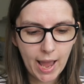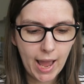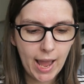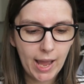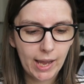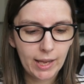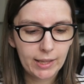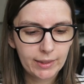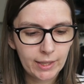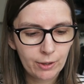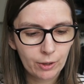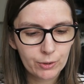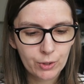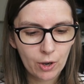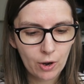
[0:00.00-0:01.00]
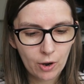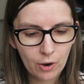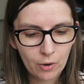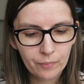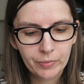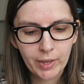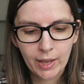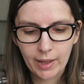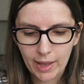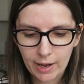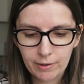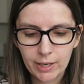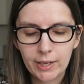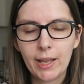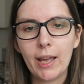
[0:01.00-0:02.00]
and then also
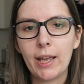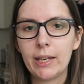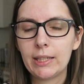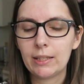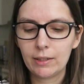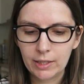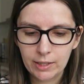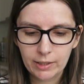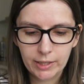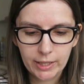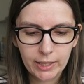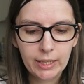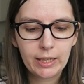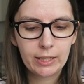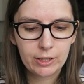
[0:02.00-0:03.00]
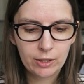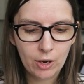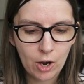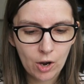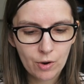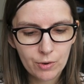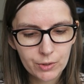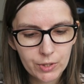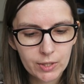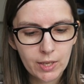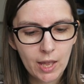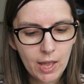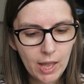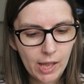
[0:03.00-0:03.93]
Erin and Lily, the hosts,